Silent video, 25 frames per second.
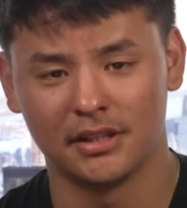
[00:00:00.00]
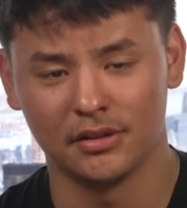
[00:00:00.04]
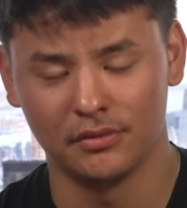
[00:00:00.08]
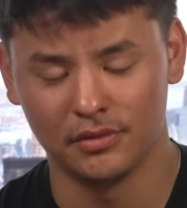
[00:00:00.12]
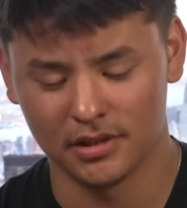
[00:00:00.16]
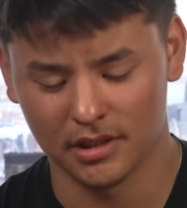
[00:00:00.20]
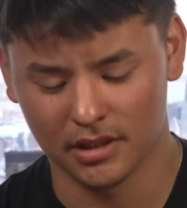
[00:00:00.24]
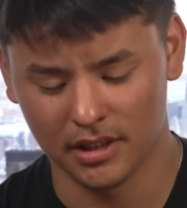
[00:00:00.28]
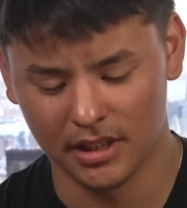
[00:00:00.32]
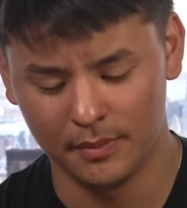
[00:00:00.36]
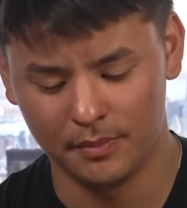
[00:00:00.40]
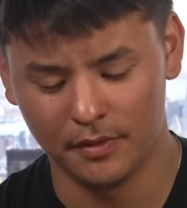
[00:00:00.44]
It was
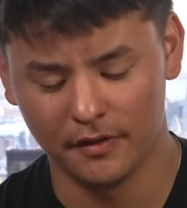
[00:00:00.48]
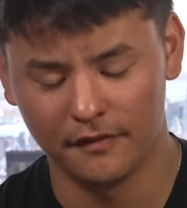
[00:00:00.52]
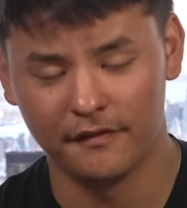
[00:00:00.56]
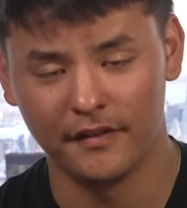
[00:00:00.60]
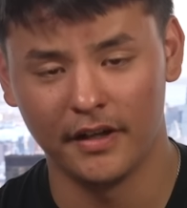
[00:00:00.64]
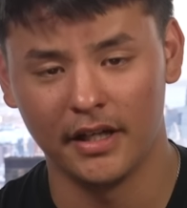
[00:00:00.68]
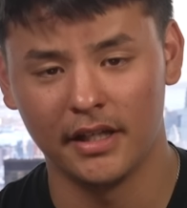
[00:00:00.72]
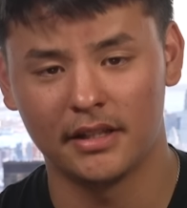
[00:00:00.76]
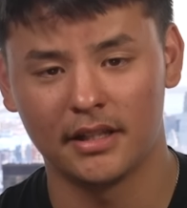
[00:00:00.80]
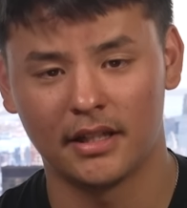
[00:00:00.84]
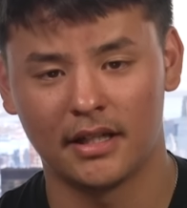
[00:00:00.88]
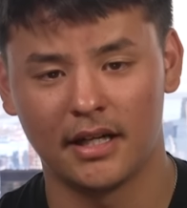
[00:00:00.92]
a leap of
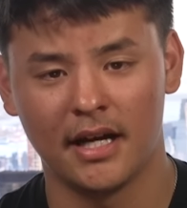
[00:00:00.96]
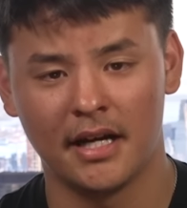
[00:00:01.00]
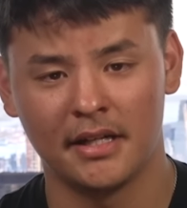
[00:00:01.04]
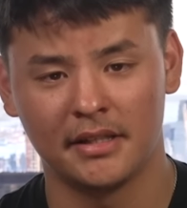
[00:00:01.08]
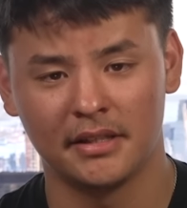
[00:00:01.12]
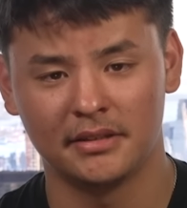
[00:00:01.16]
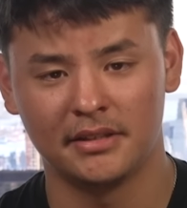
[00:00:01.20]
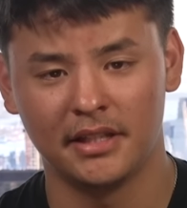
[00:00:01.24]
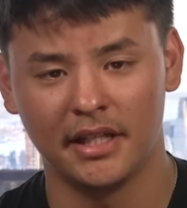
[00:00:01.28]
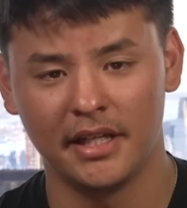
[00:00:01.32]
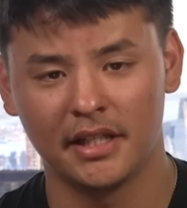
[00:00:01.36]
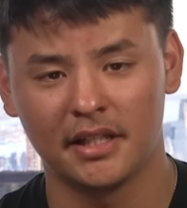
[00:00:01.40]
faith that I had
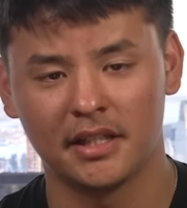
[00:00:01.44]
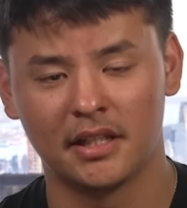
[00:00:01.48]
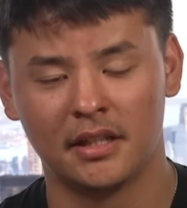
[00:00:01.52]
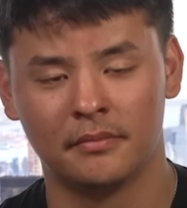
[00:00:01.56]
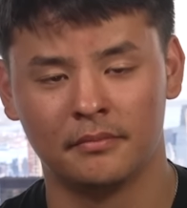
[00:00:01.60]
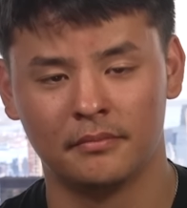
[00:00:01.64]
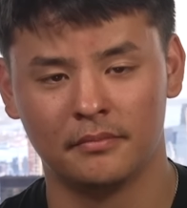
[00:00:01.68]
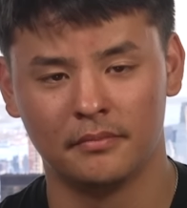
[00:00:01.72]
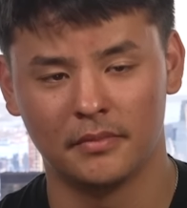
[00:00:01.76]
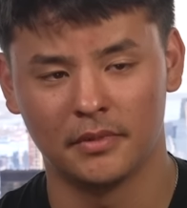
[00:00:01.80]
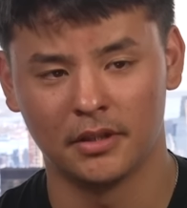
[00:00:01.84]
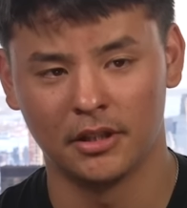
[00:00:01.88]
to take, and
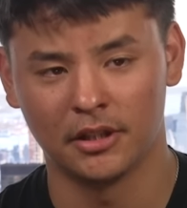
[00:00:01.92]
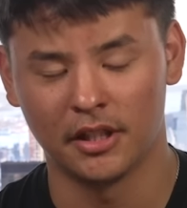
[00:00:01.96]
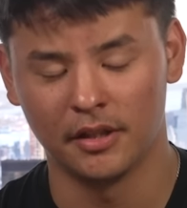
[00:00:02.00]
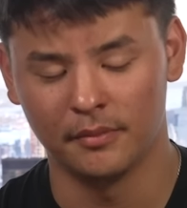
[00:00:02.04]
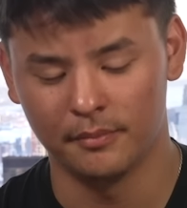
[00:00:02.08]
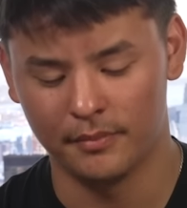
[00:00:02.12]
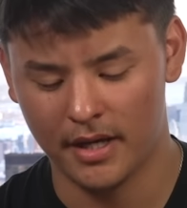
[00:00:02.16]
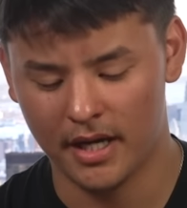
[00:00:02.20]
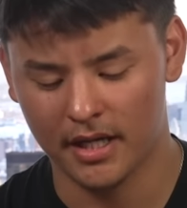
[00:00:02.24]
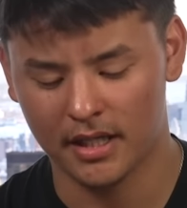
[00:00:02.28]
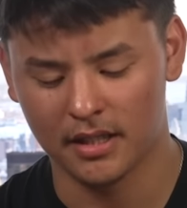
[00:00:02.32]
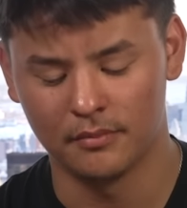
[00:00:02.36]
I'm
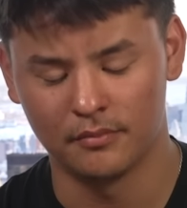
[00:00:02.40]
looking back,